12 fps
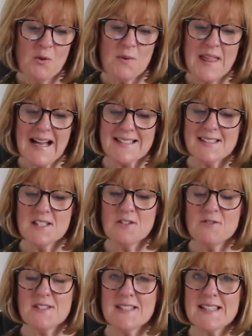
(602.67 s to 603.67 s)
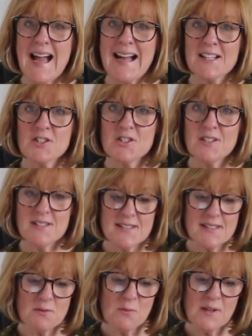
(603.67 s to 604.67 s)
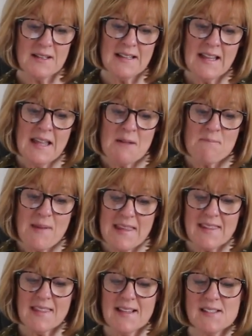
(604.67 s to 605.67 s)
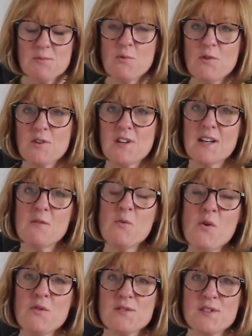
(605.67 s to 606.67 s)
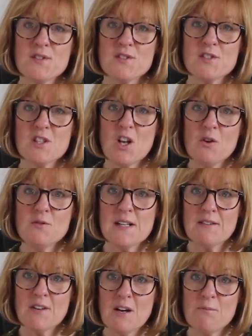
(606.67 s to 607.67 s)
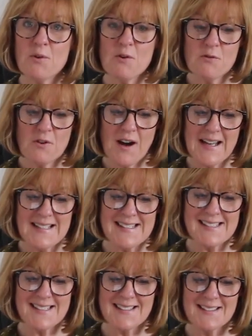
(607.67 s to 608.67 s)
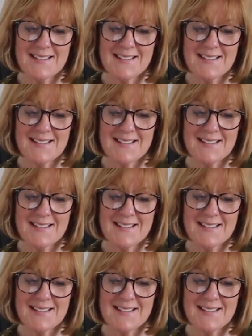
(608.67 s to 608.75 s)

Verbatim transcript: with attitudes and actions that will make things work, worse and slow down our progress.